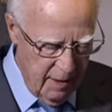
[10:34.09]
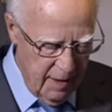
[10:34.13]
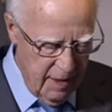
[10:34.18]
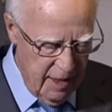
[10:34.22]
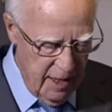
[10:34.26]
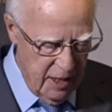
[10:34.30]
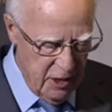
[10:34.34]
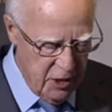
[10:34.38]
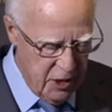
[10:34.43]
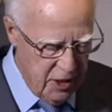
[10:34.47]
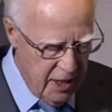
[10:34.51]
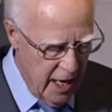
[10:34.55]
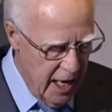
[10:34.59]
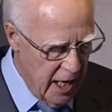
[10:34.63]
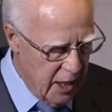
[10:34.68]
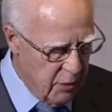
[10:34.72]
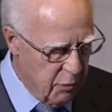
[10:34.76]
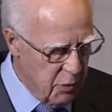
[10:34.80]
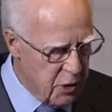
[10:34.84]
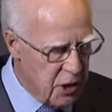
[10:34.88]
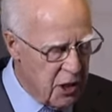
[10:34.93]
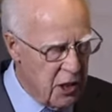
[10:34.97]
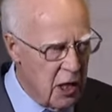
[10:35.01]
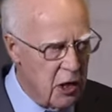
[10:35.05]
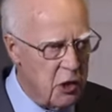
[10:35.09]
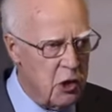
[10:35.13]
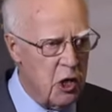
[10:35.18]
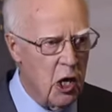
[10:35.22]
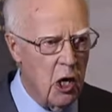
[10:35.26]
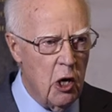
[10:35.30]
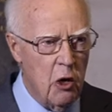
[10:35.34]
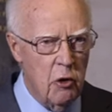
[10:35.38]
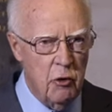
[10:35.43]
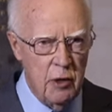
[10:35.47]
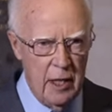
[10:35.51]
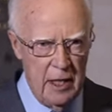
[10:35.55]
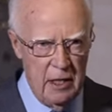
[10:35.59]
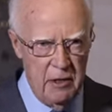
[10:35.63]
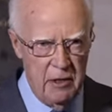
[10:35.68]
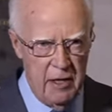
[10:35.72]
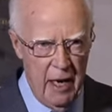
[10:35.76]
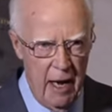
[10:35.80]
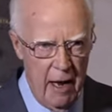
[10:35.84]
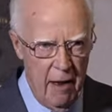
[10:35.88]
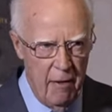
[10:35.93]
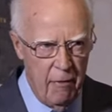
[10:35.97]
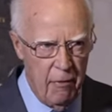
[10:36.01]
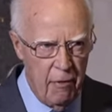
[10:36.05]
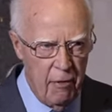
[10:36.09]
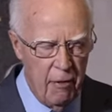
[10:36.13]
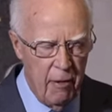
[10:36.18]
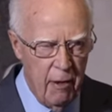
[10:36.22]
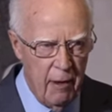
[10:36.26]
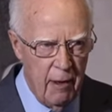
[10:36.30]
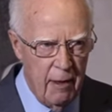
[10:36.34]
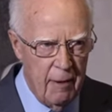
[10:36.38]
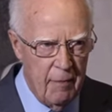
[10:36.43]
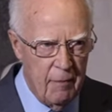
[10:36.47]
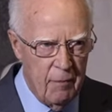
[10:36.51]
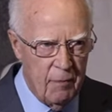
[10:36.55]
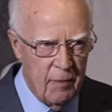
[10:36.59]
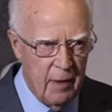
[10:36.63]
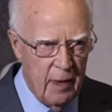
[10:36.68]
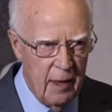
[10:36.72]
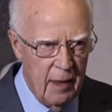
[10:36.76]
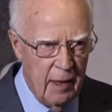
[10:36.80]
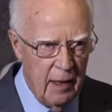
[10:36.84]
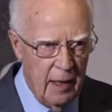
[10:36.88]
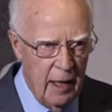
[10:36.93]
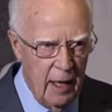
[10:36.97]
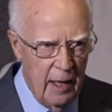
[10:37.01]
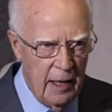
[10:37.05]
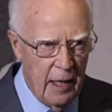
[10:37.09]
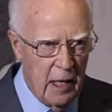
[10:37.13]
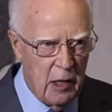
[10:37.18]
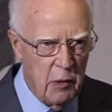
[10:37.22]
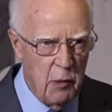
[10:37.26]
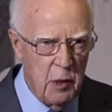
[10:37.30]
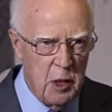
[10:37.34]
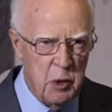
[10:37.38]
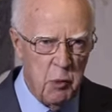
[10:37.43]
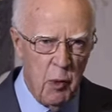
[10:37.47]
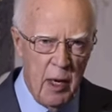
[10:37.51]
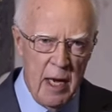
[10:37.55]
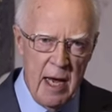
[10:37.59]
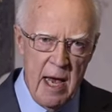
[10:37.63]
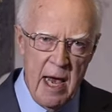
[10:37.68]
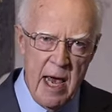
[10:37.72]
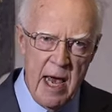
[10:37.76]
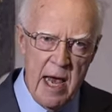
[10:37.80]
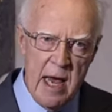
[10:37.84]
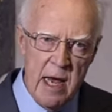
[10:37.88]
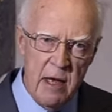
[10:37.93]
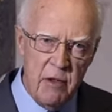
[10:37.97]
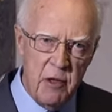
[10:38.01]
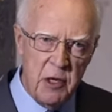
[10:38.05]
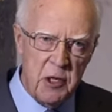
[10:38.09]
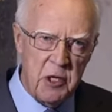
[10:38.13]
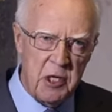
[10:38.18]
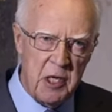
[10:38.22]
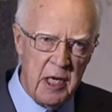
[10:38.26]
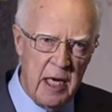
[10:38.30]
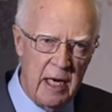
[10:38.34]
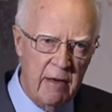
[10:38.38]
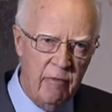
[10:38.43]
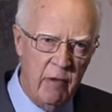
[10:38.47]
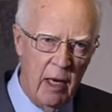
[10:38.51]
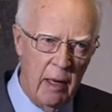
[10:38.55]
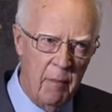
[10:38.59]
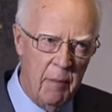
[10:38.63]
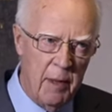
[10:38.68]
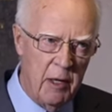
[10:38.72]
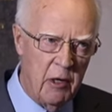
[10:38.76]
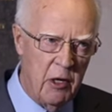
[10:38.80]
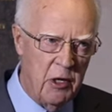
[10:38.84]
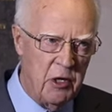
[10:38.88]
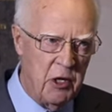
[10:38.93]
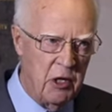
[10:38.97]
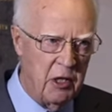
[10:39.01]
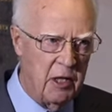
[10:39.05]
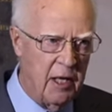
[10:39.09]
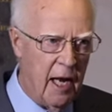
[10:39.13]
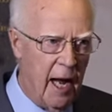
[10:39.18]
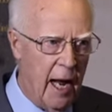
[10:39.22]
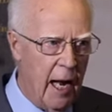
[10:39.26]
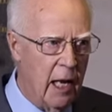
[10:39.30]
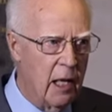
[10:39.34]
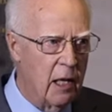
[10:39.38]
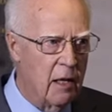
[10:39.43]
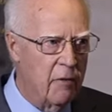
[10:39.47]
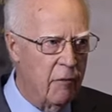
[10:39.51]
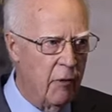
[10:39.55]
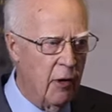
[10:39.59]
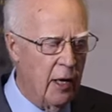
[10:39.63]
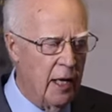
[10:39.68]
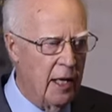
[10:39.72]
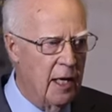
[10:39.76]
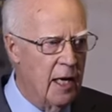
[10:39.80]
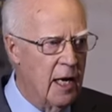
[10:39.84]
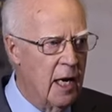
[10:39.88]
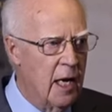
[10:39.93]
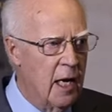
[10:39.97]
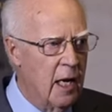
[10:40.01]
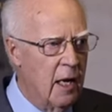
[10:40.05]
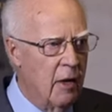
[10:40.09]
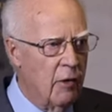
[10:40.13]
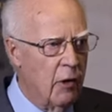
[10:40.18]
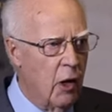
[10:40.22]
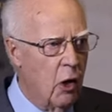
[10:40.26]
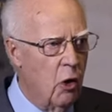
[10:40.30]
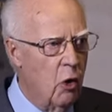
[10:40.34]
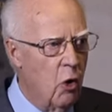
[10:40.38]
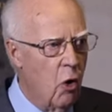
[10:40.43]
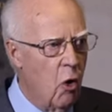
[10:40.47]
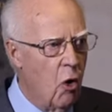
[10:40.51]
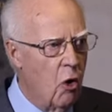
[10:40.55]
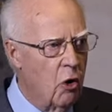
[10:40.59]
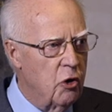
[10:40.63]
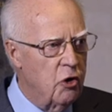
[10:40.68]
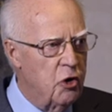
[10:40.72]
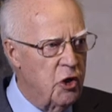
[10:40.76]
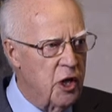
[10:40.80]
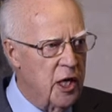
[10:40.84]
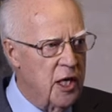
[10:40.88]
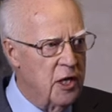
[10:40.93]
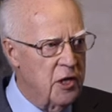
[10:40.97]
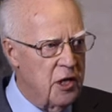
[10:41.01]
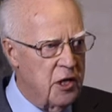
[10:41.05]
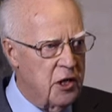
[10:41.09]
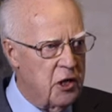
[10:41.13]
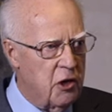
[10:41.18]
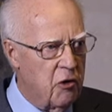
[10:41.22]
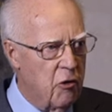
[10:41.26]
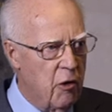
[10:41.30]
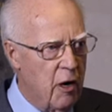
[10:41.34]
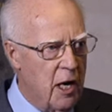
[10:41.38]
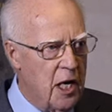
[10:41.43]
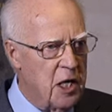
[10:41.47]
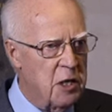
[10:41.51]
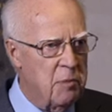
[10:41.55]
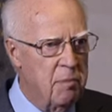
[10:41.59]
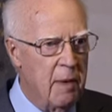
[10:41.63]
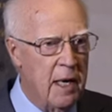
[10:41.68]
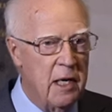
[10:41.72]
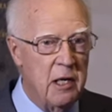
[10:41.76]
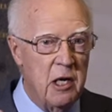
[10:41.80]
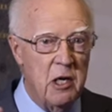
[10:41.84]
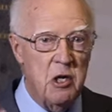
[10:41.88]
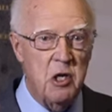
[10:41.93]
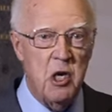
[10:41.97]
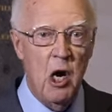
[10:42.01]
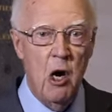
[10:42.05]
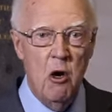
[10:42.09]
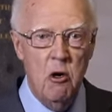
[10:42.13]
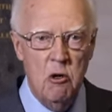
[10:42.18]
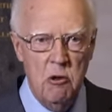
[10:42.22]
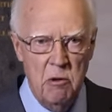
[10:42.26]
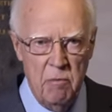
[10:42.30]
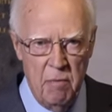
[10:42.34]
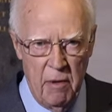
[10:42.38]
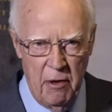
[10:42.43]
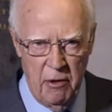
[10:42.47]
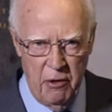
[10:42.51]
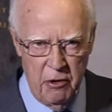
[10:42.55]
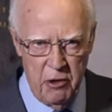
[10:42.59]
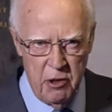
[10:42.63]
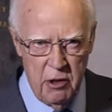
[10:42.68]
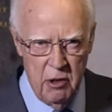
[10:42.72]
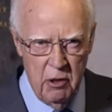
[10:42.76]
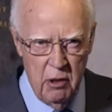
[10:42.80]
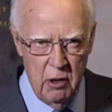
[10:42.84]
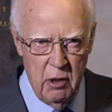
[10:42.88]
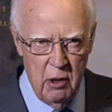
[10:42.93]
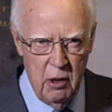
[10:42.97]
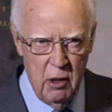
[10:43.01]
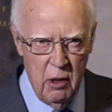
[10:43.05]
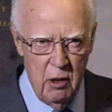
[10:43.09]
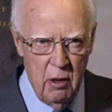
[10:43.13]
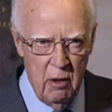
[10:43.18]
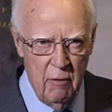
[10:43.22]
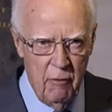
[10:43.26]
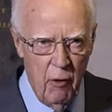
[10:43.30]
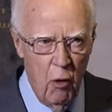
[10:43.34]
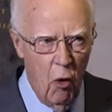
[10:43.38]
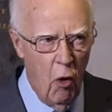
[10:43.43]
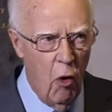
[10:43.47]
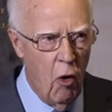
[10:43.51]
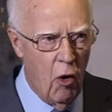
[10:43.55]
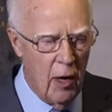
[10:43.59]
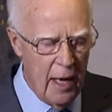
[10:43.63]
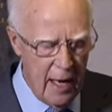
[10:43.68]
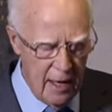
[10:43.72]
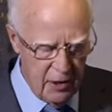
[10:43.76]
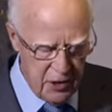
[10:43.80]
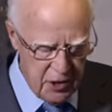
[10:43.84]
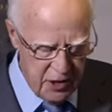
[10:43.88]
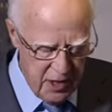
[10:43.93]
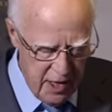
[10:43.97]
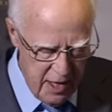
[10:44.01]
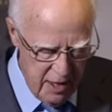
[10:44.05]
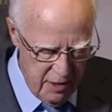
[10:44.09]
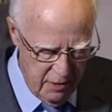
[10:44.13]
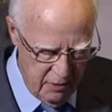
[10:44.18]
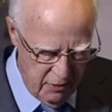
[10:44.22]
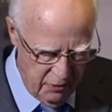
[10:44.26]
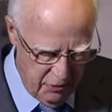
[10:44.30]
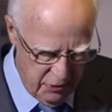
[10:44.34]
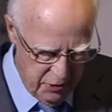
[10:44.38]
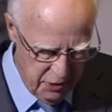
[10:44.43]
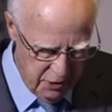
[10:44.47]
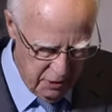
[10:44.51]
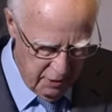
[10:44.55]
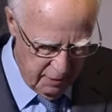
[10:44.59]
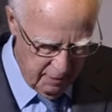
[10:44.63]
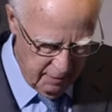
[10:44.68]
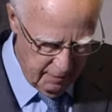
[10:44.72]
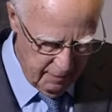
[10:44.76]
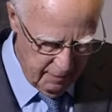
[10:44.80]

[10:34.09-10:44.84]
His death was an atoning death. In other words, we're here this evening because at Calvary, the Lord Jesus Christ made atonement for all our sins.